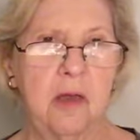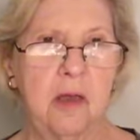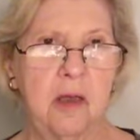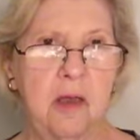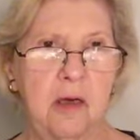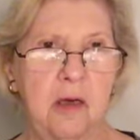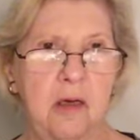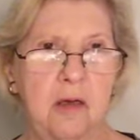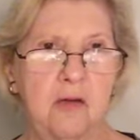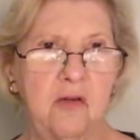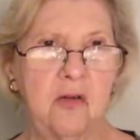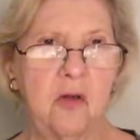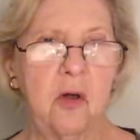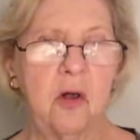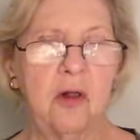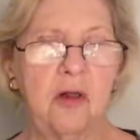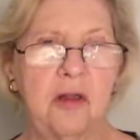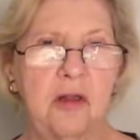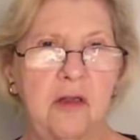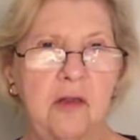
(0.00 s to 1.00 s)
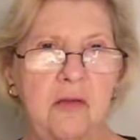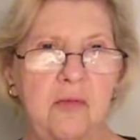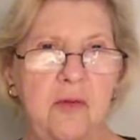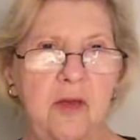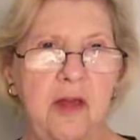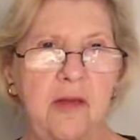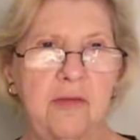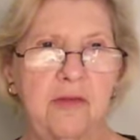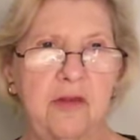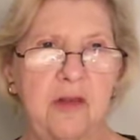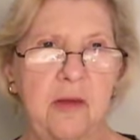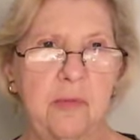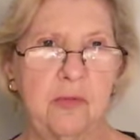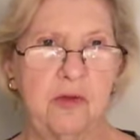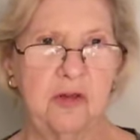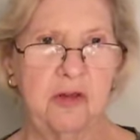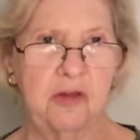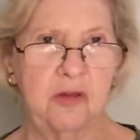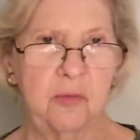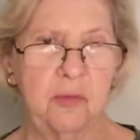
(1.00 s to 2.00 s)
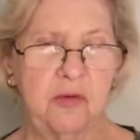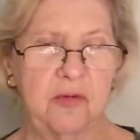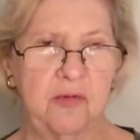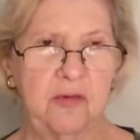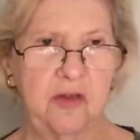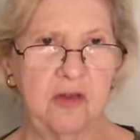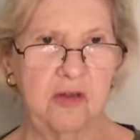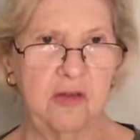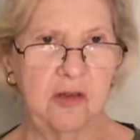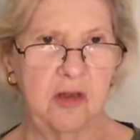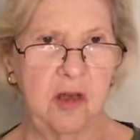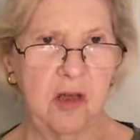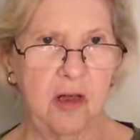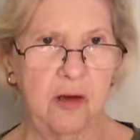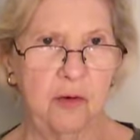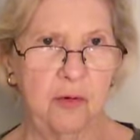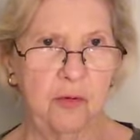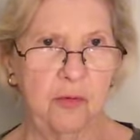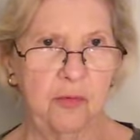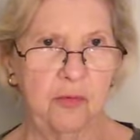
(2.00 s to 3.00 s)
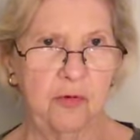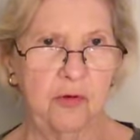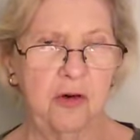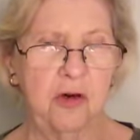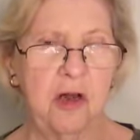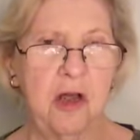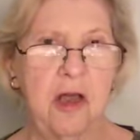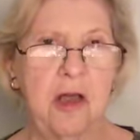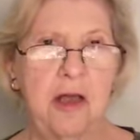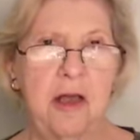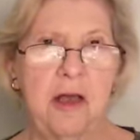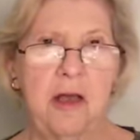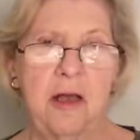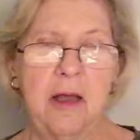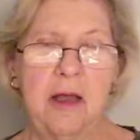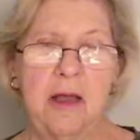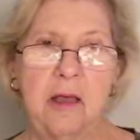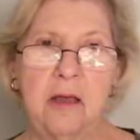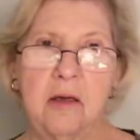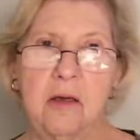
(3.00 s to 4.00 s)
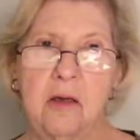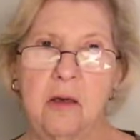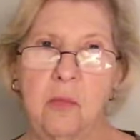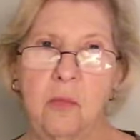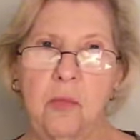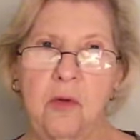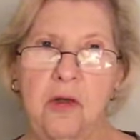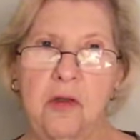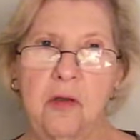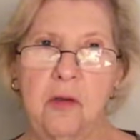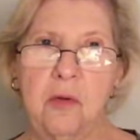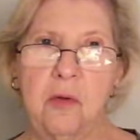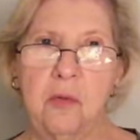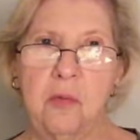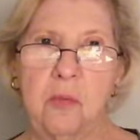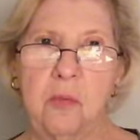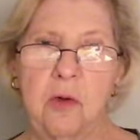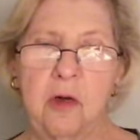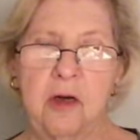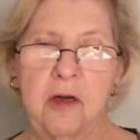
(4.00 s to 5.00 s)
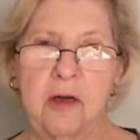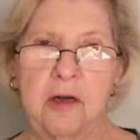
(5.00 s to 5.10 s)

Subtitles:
And it's all these 5 subjects we've just gone over. And when you